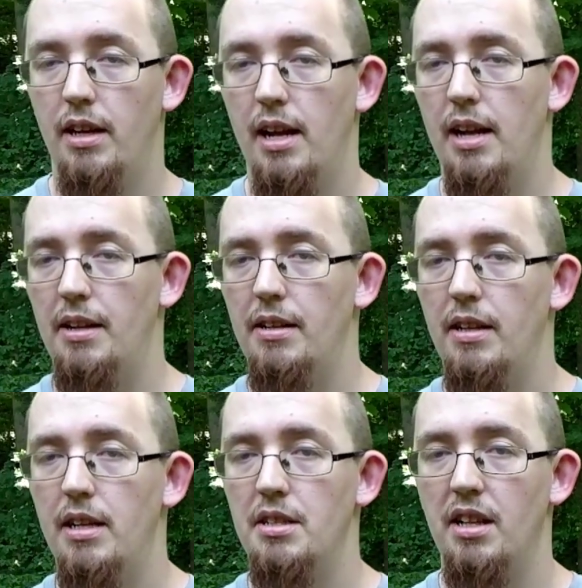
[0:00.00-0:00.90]
it
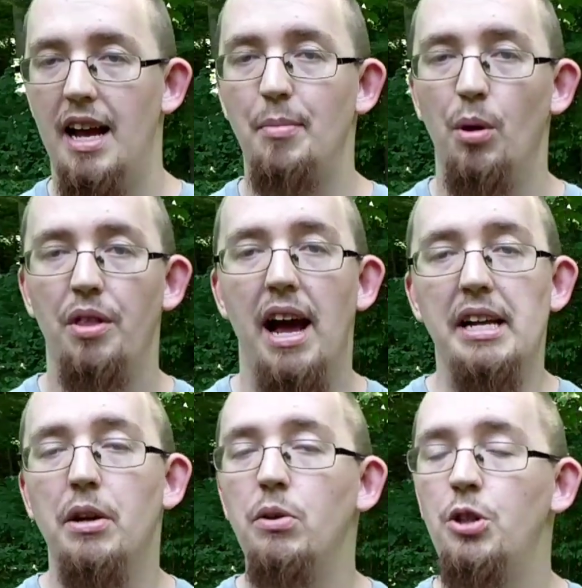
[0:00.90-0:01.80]
is labeled
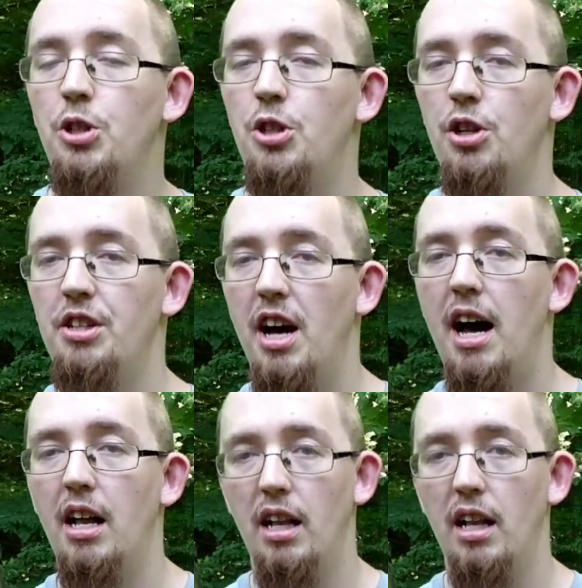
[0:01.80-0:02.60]
that you should not